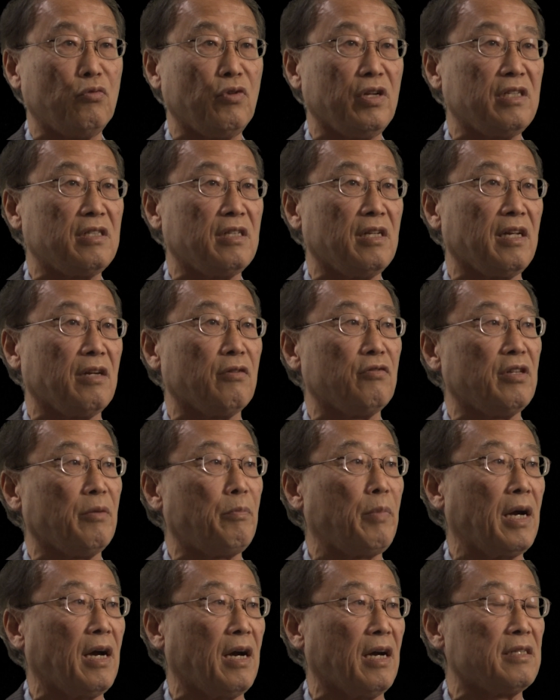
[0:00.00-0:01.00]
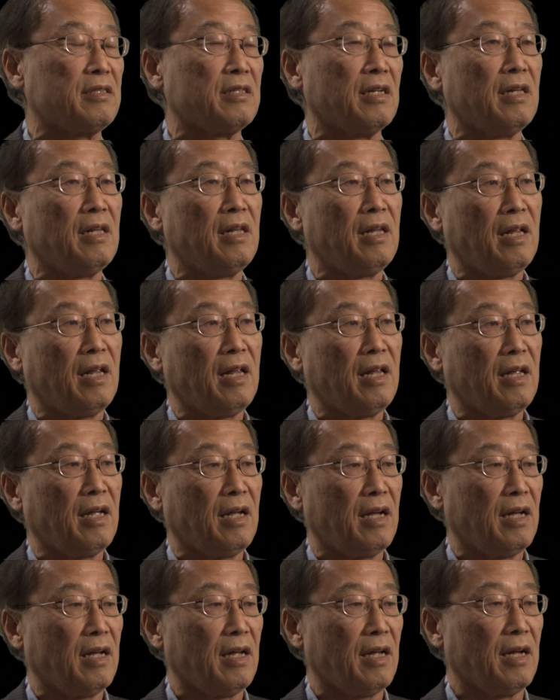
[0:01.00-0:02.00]
recently or the past,
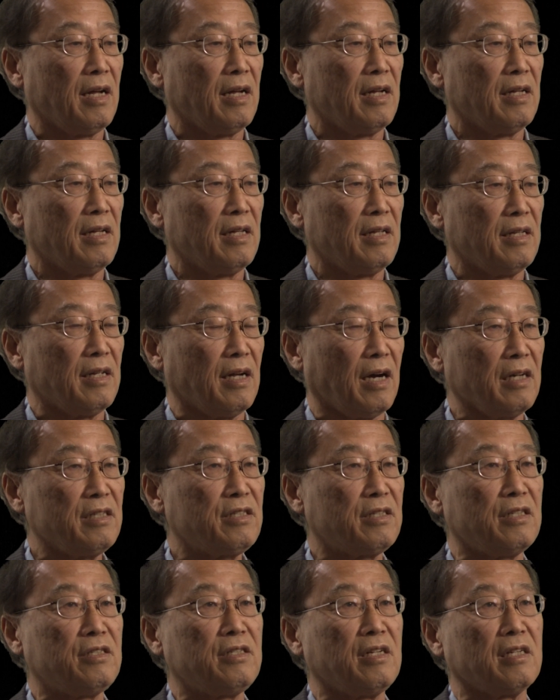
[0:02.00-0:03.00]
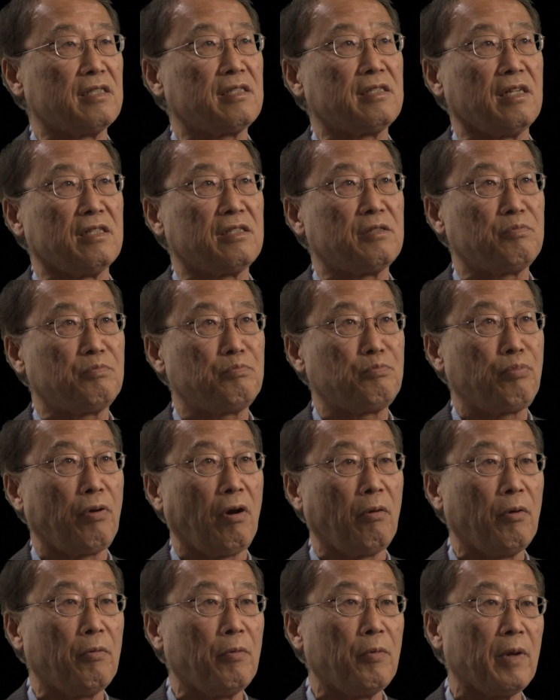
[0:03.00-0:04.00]
I suggest is
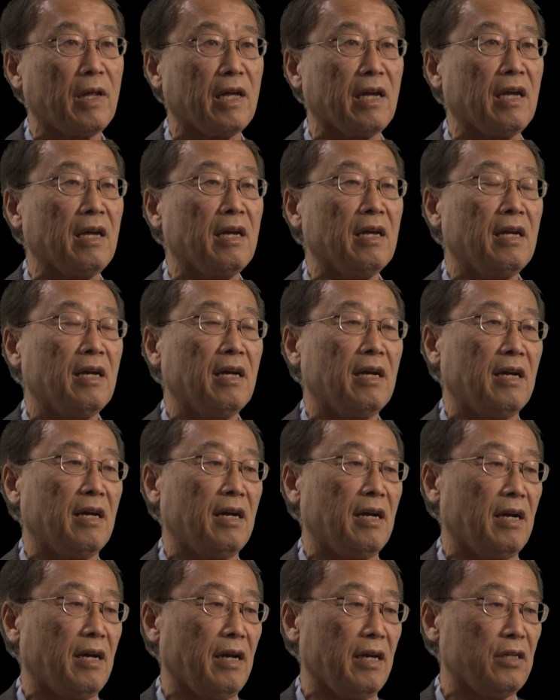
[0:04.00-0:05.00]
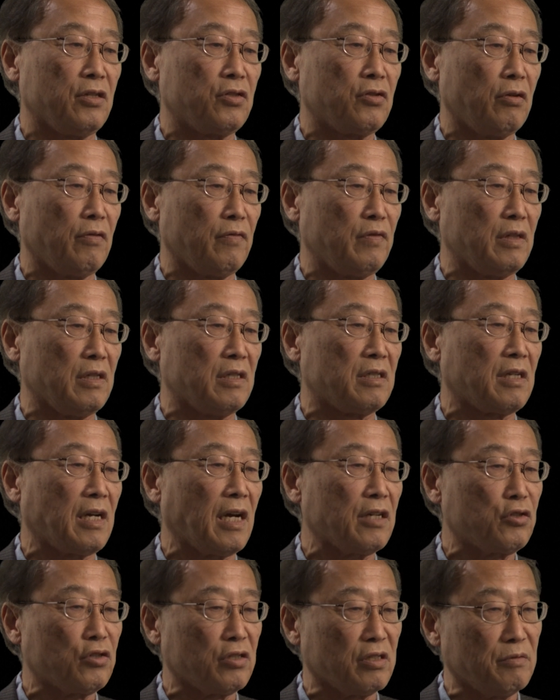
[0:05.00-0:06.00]
probably a sort of
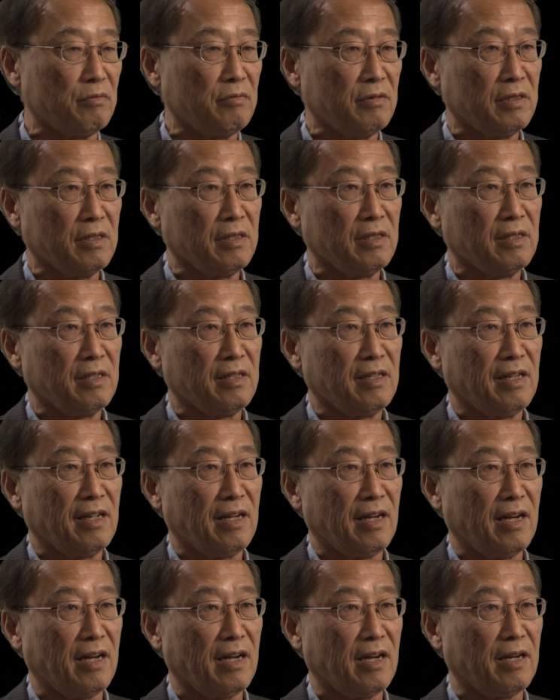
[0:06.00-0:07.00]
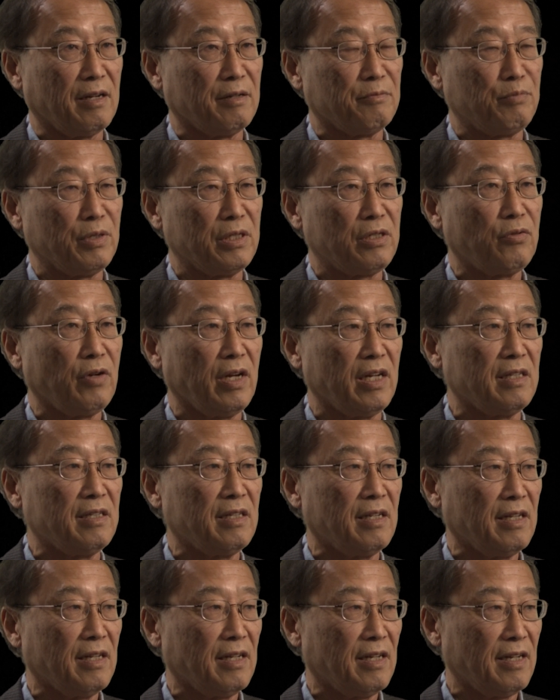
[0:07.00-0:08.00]
discussion between
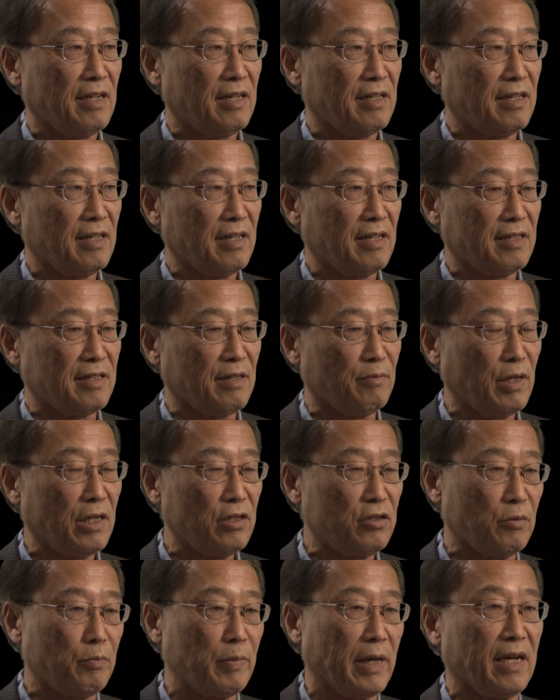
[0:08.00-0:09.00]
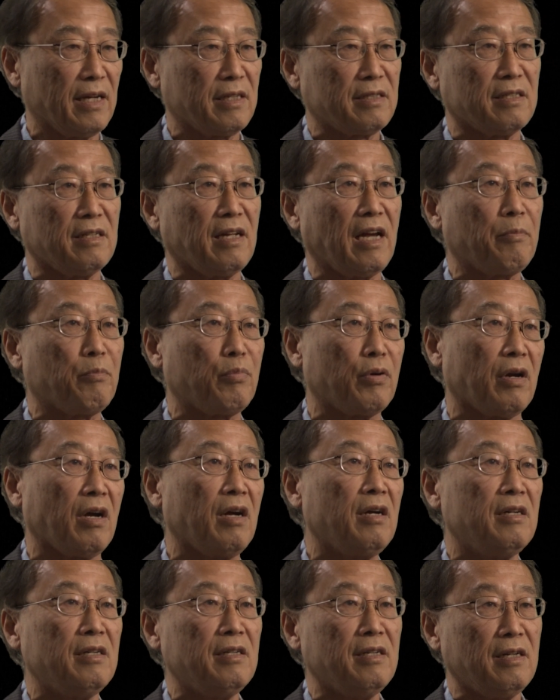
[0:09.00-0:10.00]
the major banks and
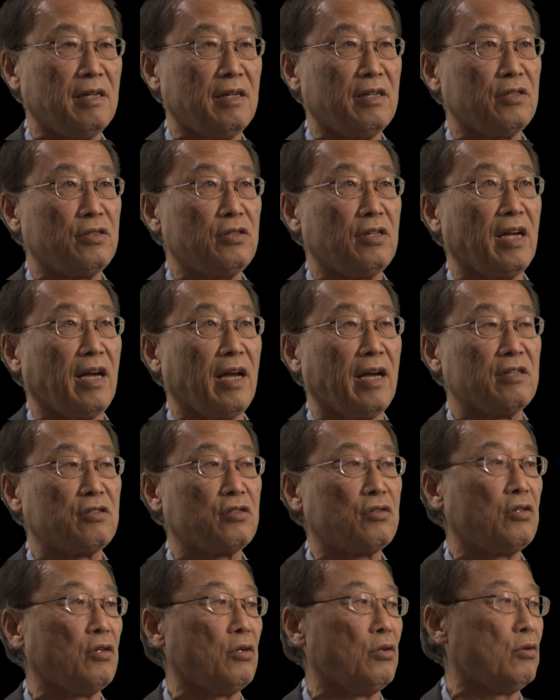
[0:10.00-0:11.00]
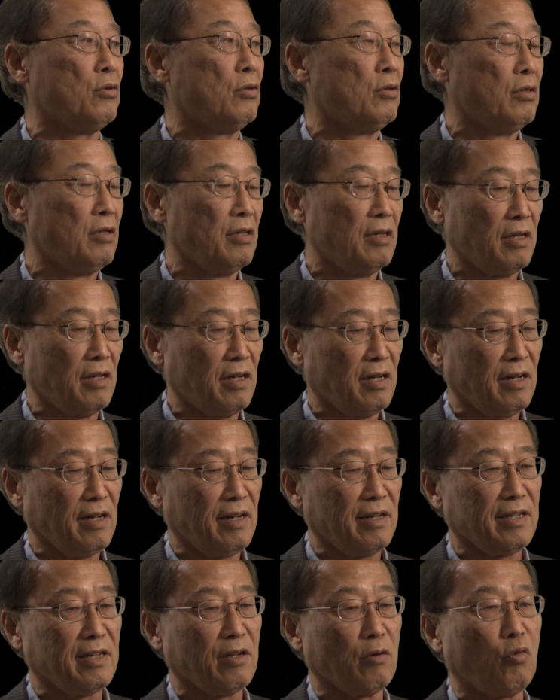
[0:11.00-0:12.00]
APRA as to,
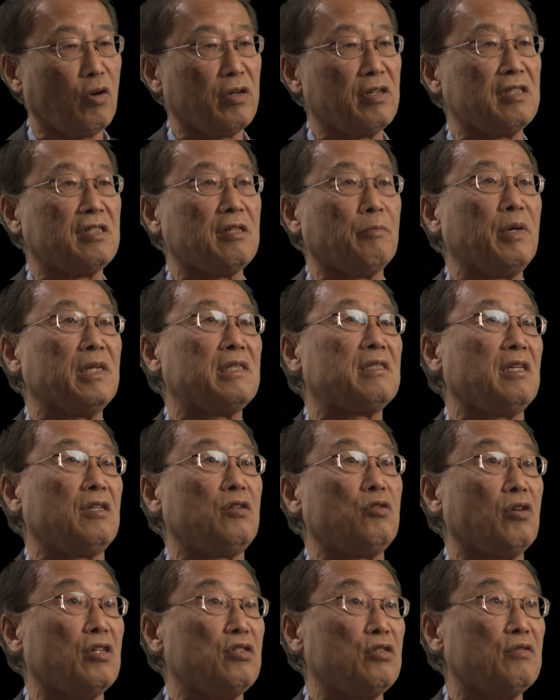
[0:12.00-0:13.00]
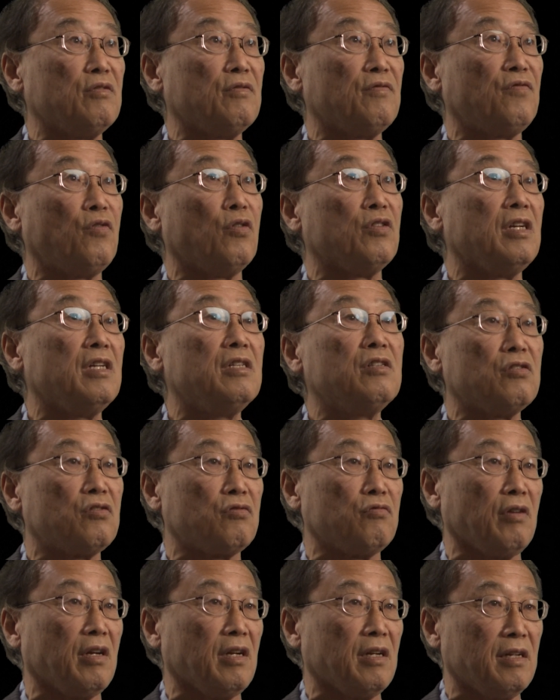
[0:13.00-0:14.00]
what is the best situation for the
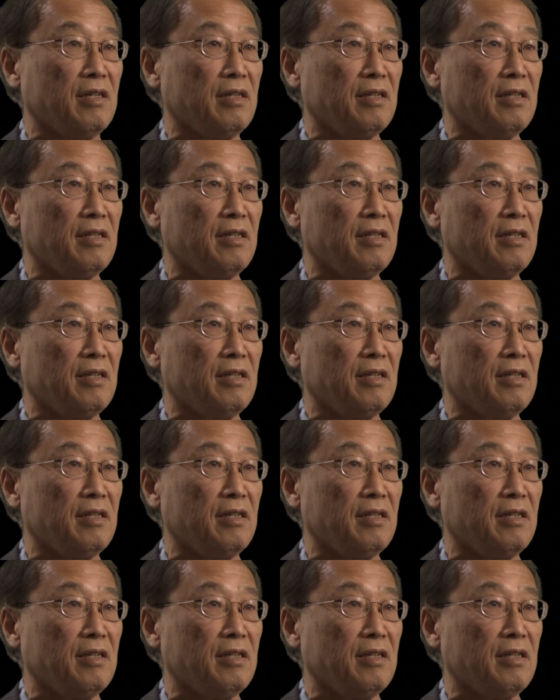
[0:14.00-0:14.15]
industry.